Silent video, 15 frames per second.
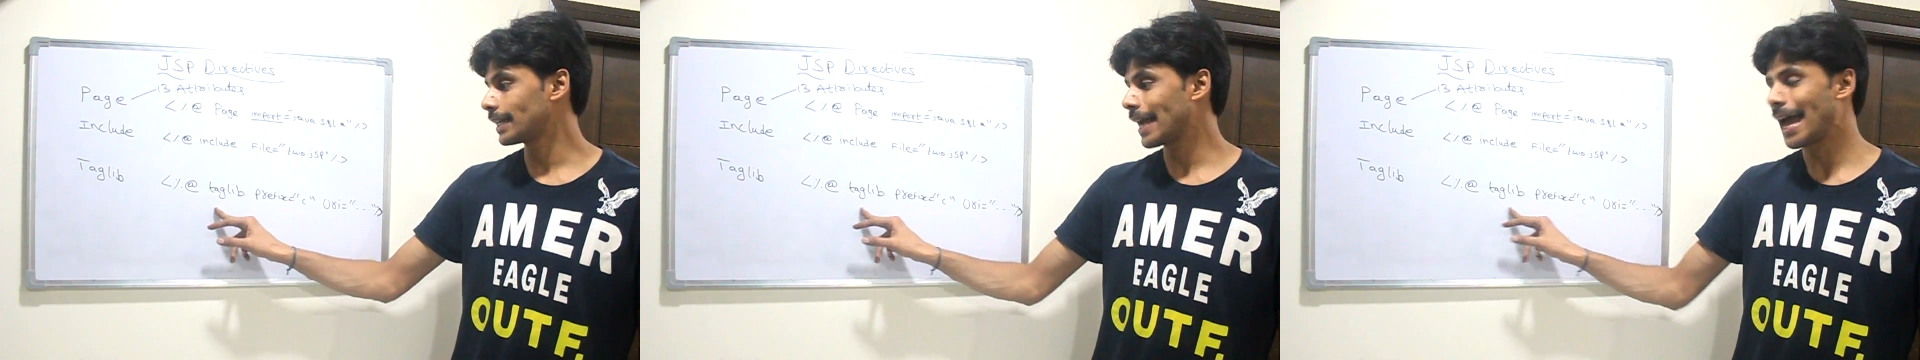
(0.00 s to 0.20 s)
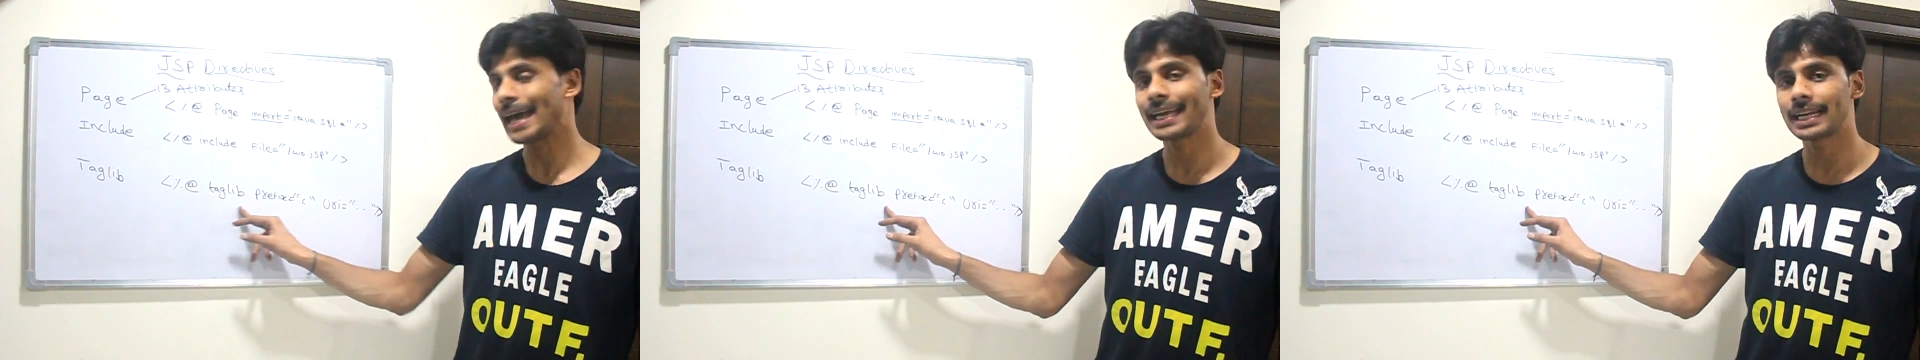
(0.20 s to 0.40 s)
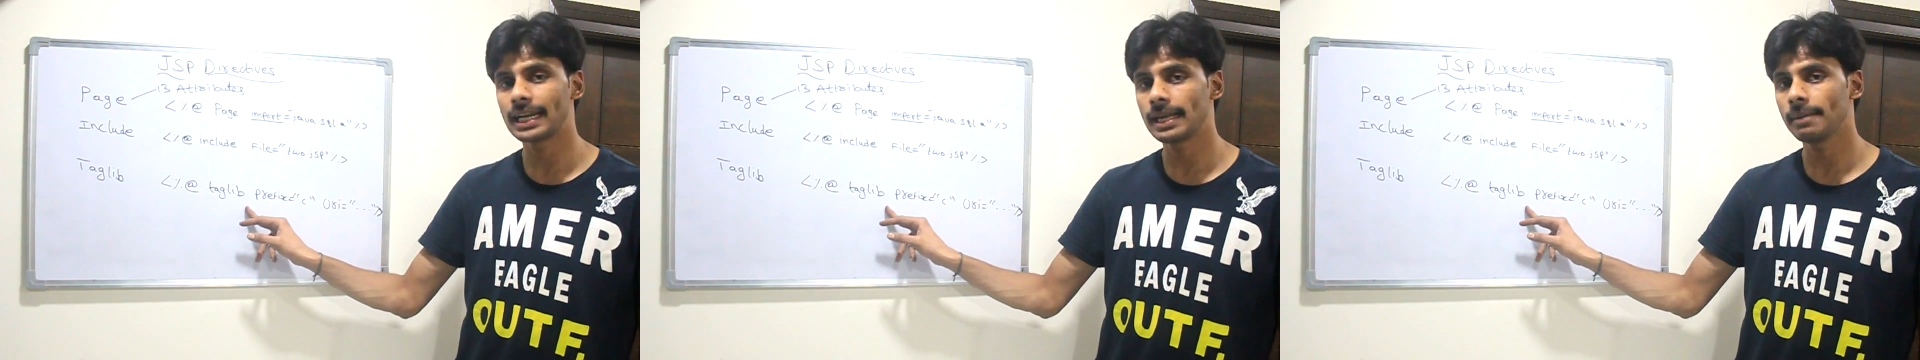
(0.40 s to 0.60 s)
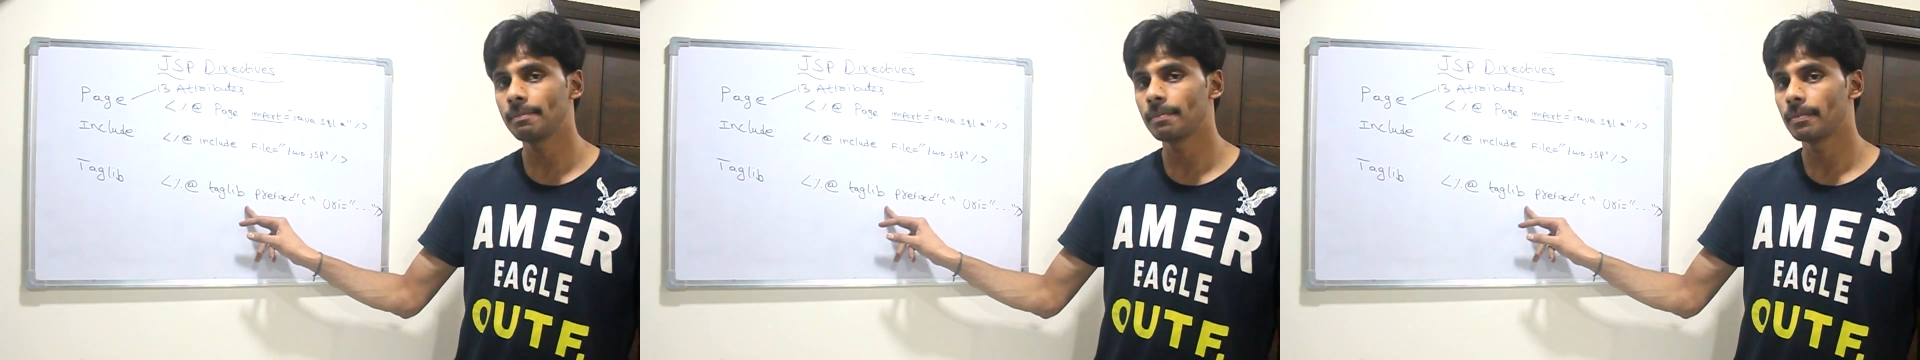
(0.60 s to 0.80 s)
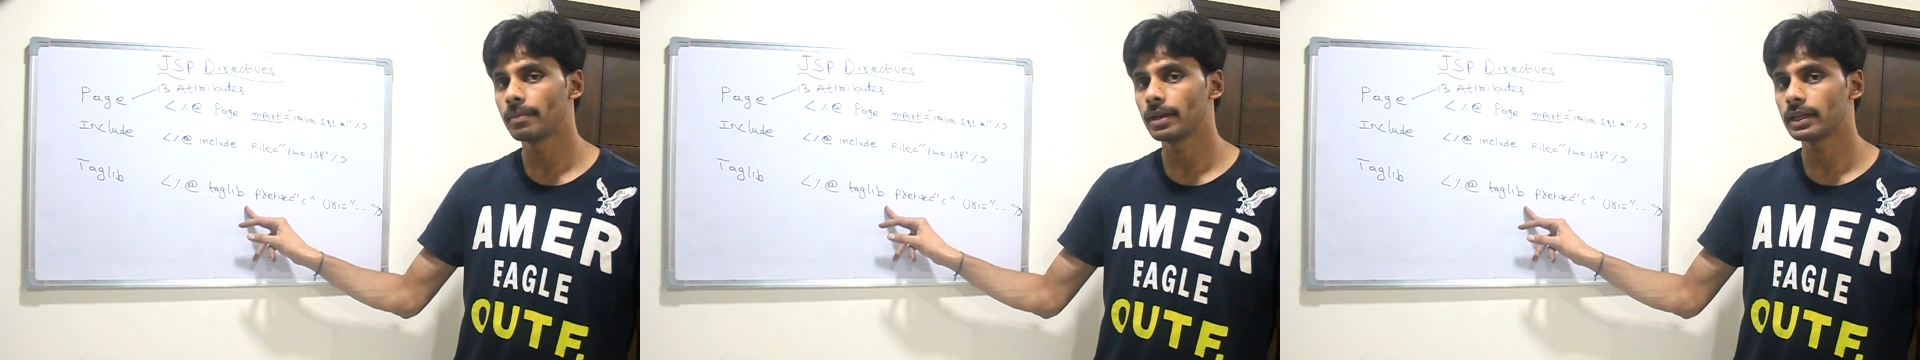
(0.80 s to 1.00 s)
Taglib
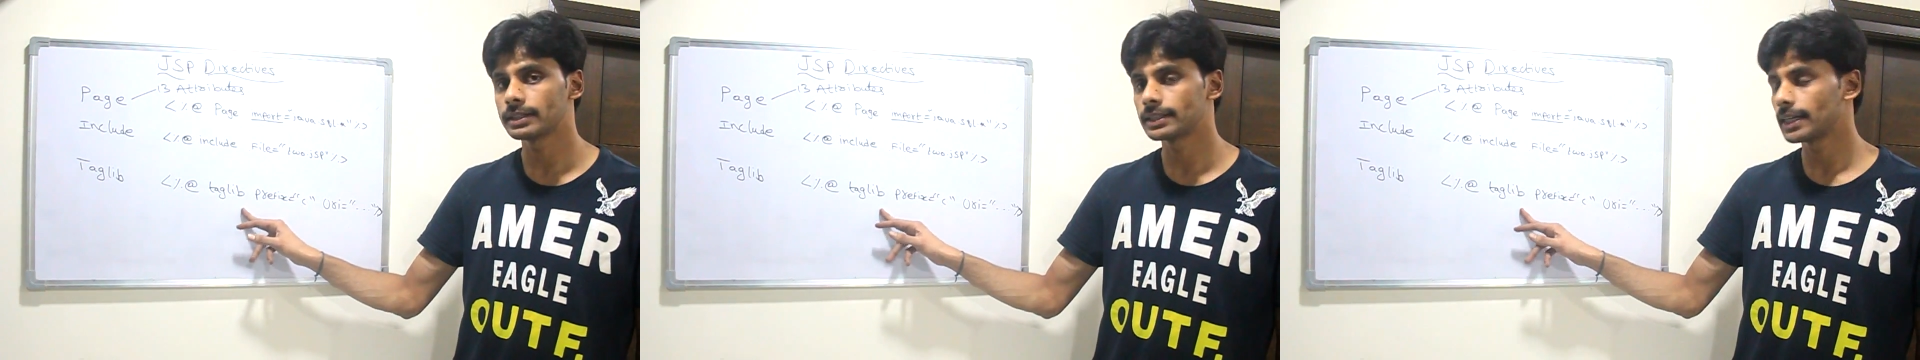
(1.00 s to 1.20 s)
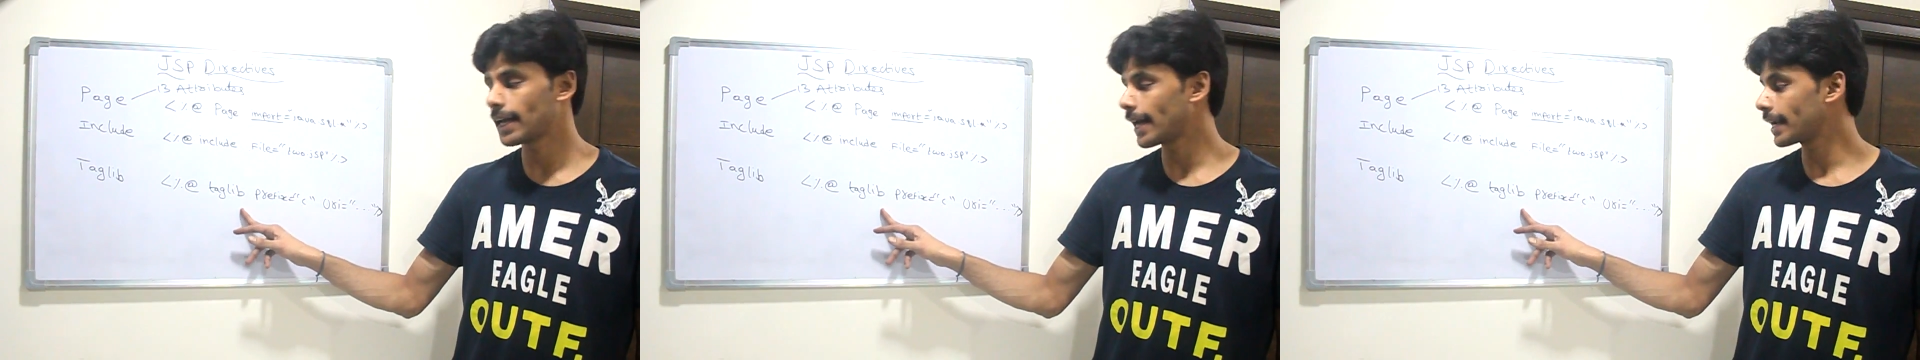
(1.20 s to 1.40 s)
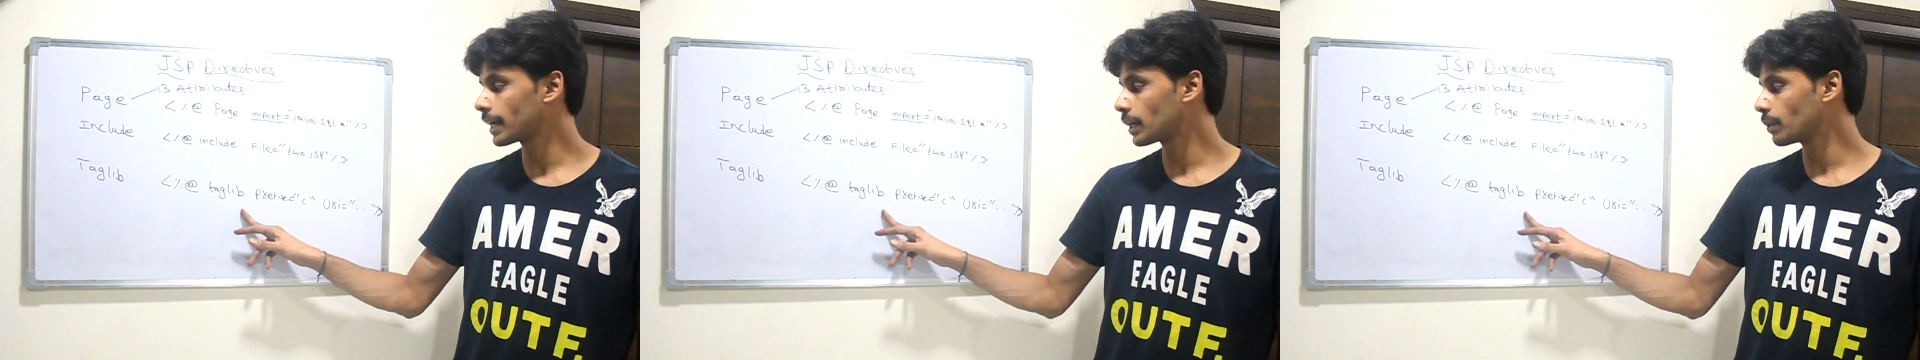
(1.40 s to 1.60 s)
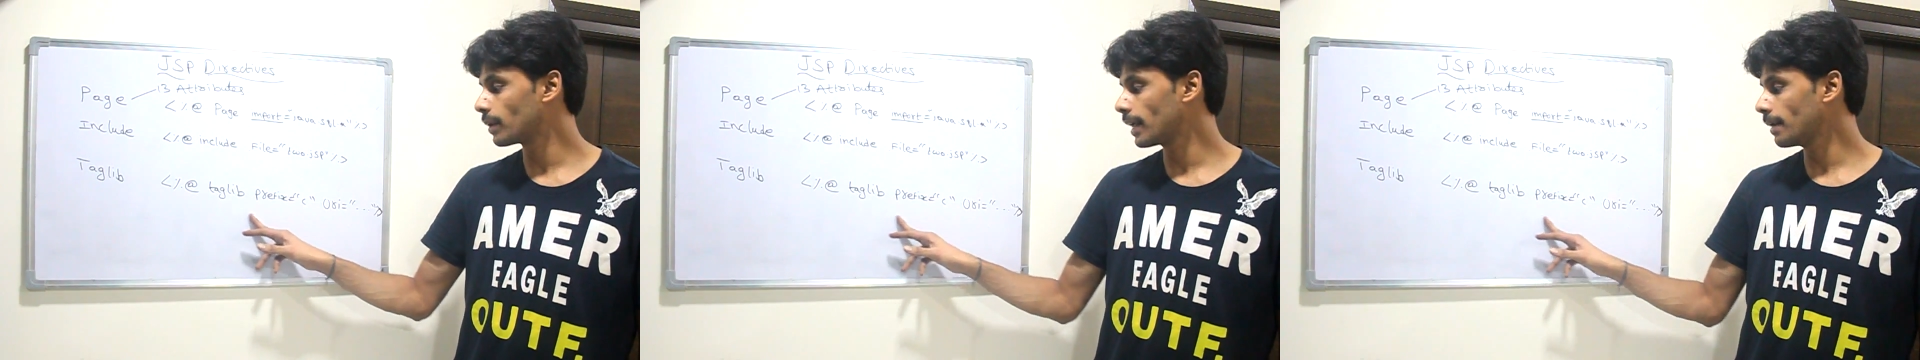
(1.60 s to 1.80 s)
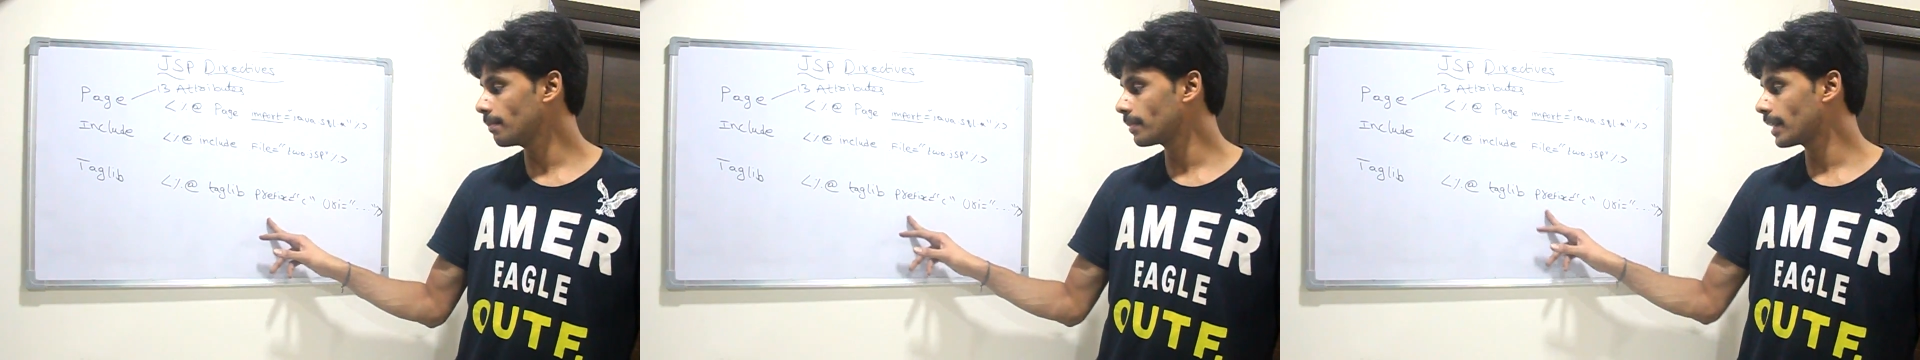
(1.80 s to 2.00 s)
is the directive name.